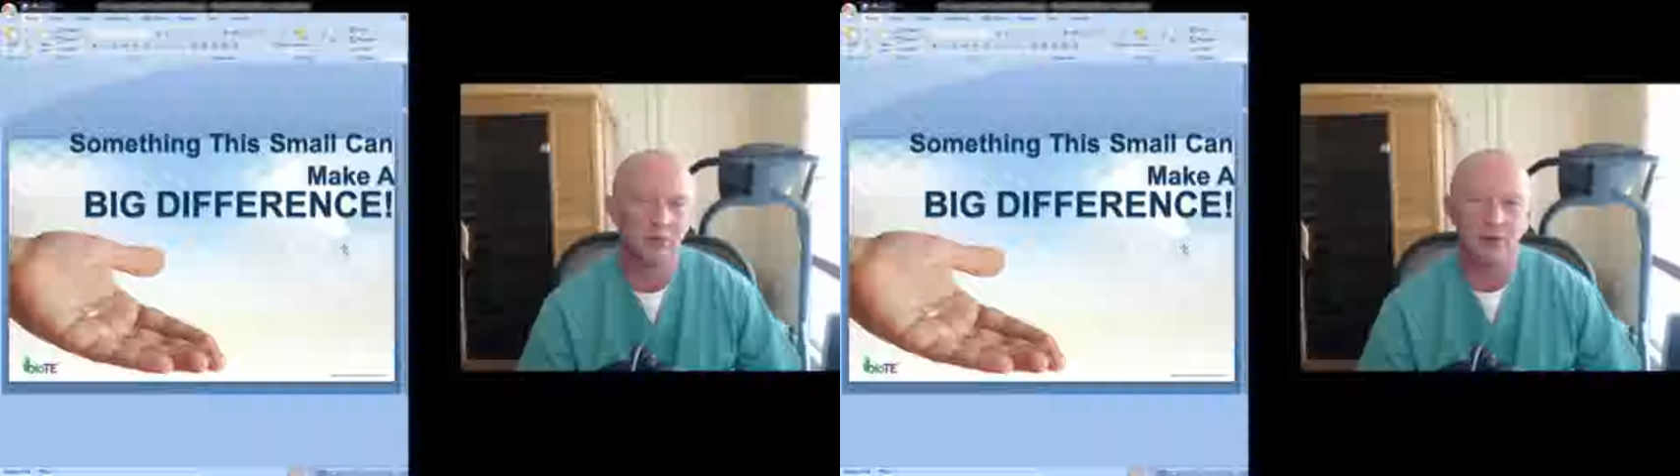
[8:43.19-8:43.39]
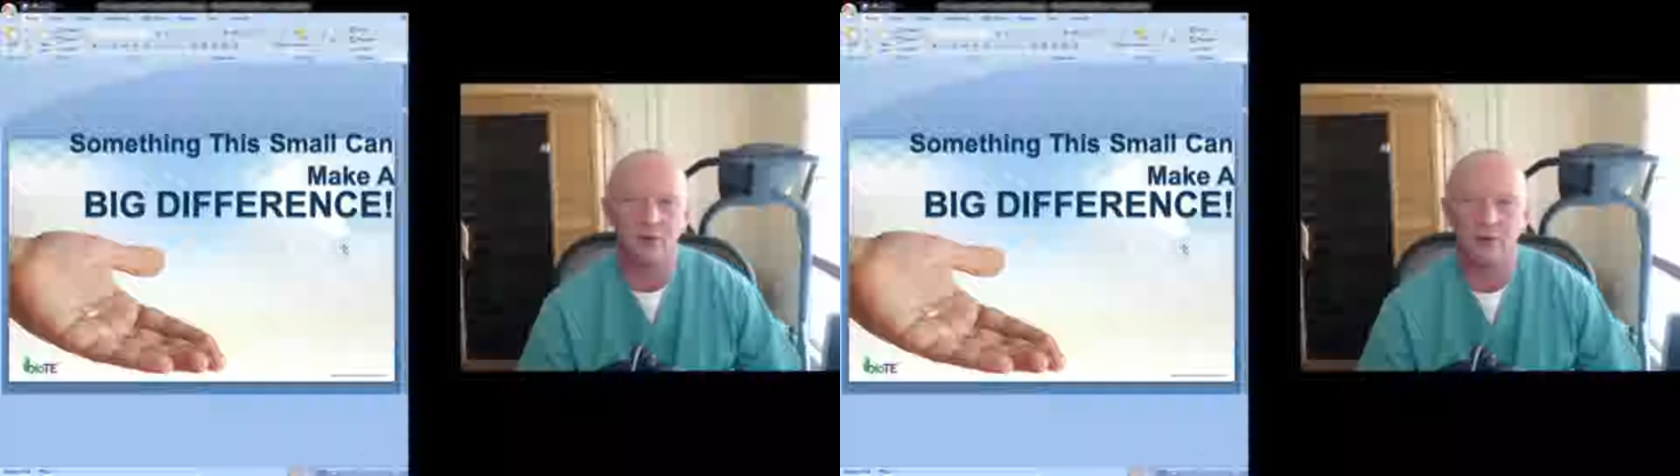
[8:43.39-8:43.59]

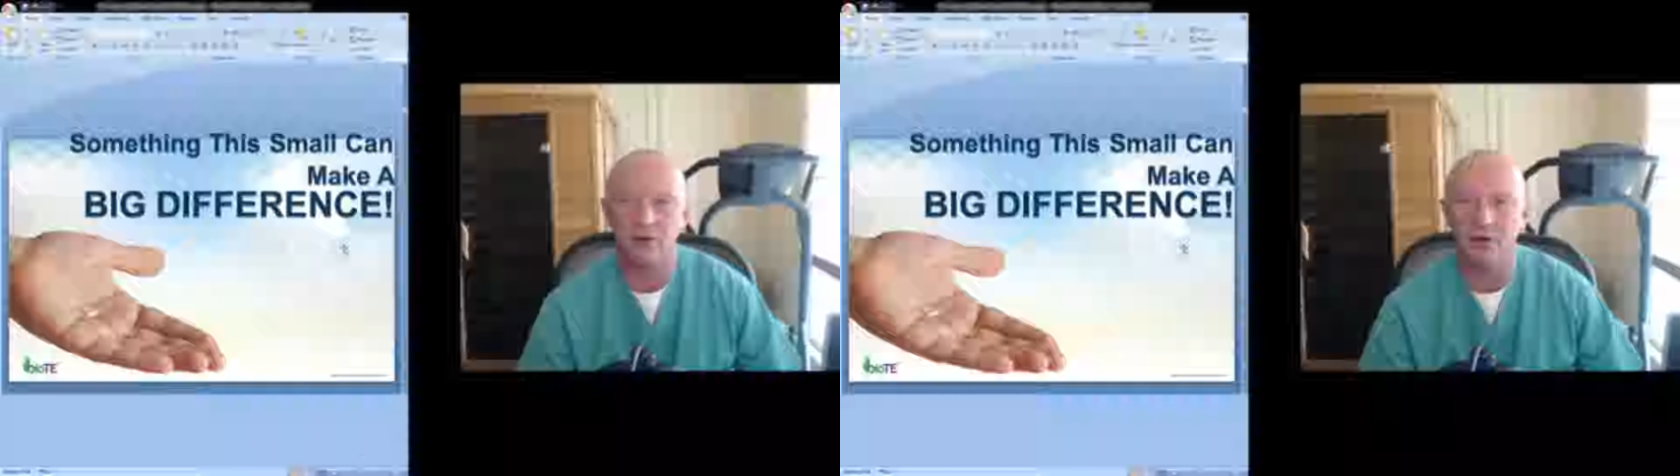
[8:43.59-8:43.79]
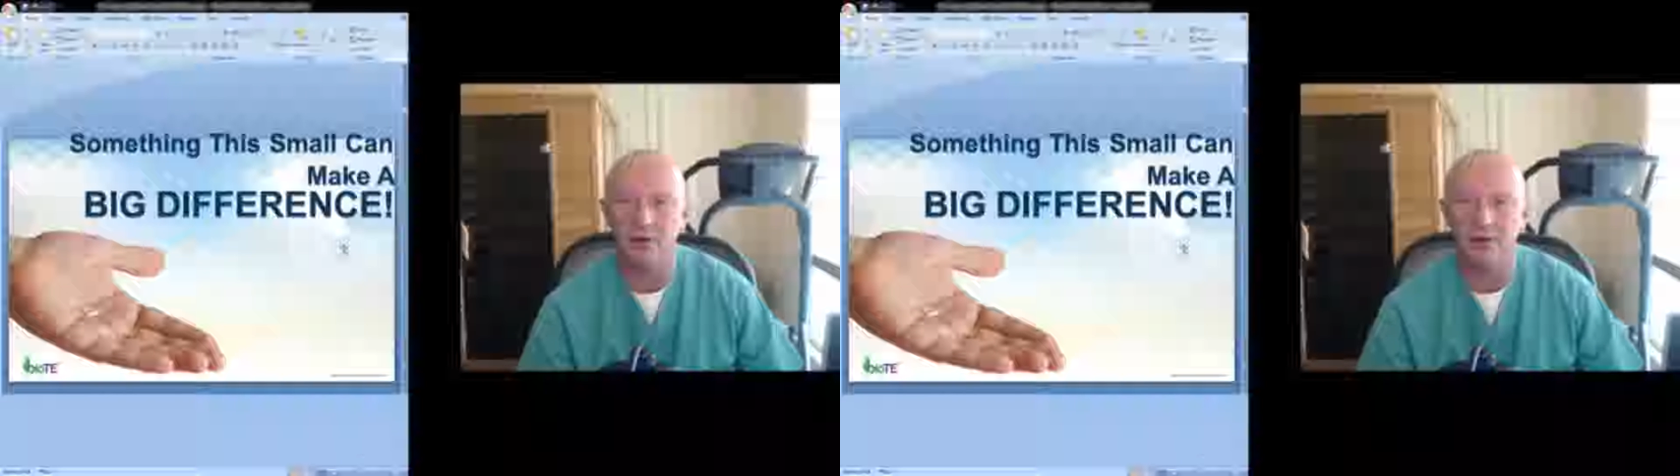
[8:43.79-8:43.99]
well, we'll
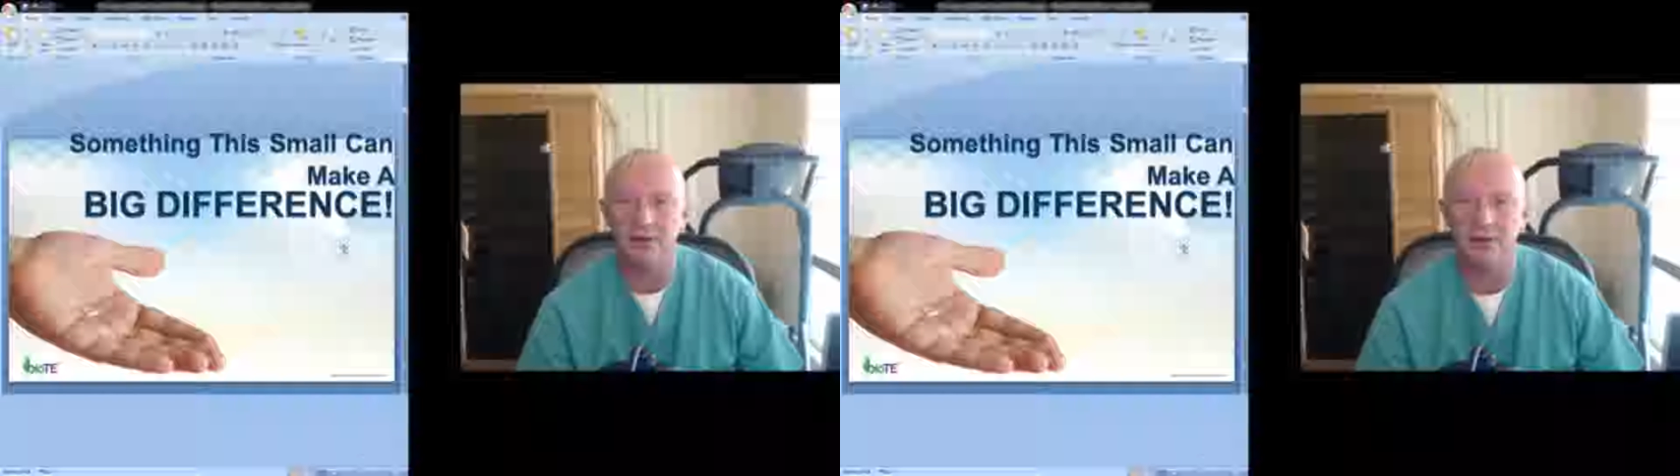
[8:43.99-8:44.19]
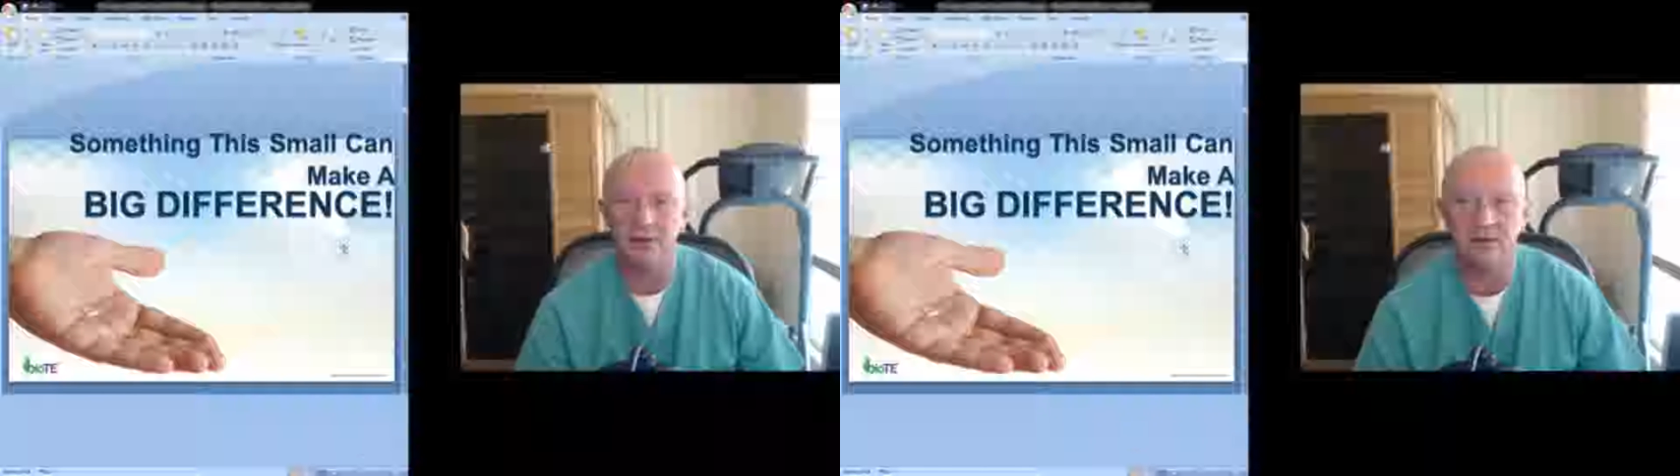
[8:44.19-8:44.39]
go
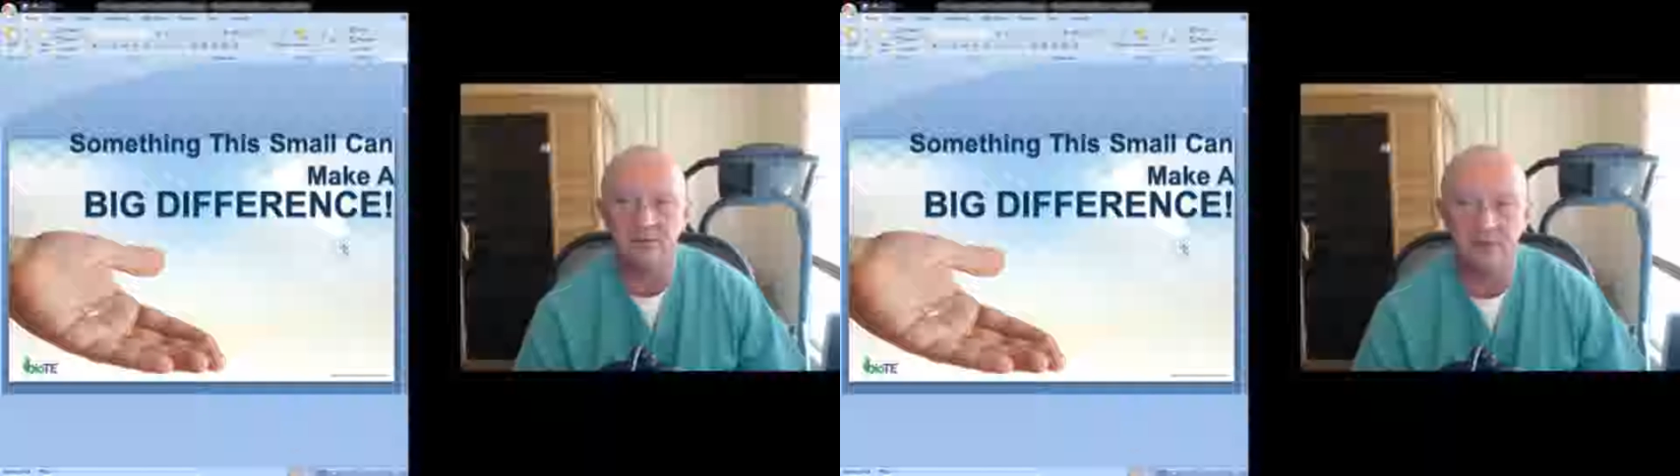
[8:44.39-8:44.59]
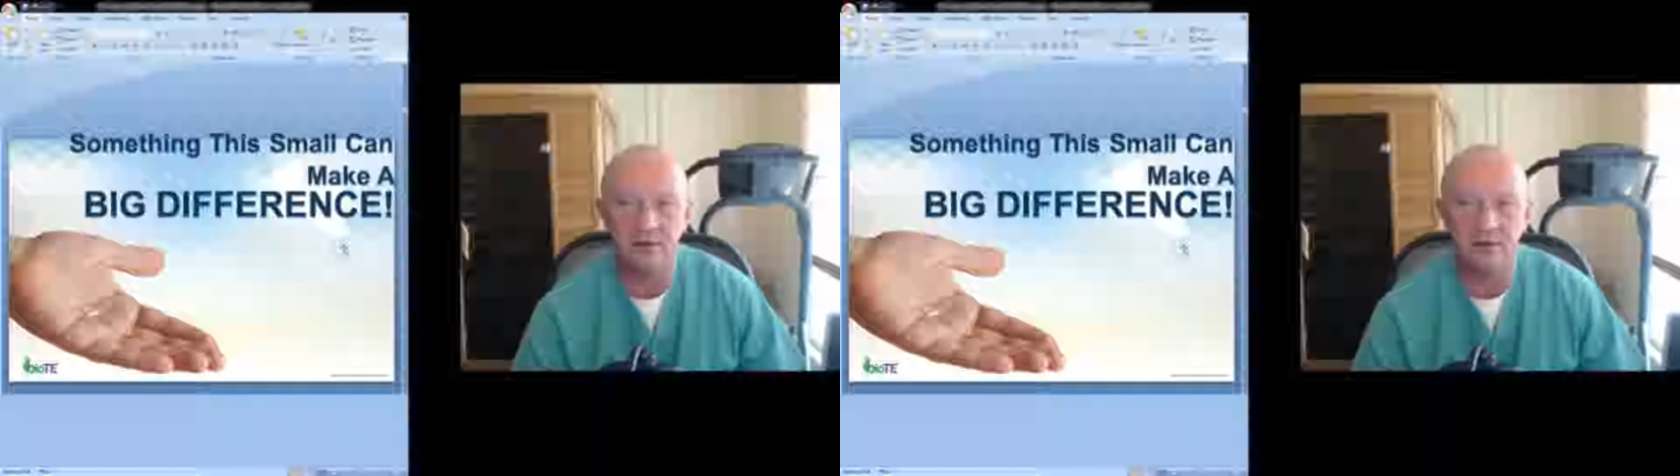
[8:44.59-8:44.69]
into the,